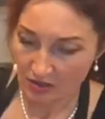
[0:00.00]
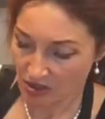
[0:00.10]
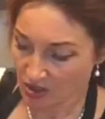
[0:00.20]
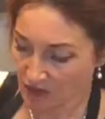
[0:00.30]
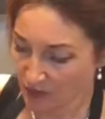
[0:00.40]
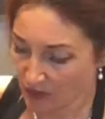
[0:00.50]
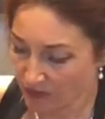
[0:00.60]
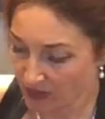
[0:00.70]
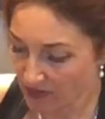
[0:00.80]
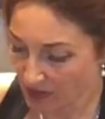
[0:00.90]
just for the
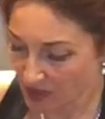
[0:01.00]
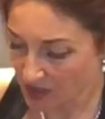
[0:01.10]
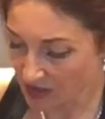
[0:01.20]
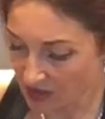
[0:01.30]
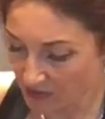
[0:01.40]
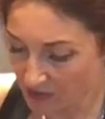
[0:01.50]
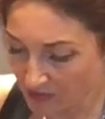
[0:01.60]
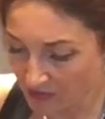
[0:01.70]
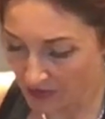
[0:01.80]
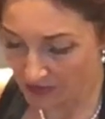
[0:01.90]
flavor. I just love the
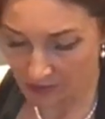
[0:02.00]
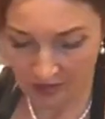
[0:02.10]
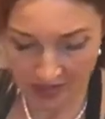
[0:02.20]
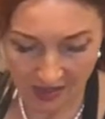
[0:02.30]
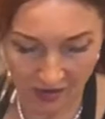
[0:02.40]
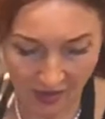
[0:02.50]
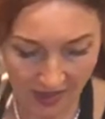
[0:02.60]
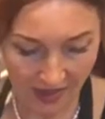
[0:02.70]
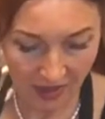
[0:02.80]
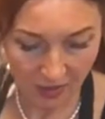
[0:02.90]
flavor of celery.
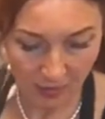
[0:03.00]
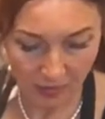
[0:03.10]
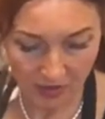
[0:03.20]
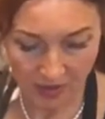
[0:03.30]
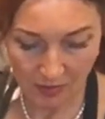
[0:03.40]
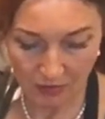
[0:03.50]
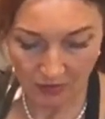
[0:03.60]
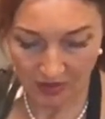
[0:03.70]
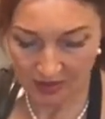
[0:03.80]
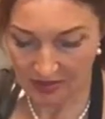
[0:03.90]
And I'm gonna put some of
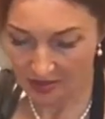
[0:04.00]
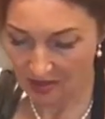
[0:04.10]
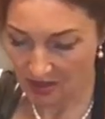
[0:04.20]
this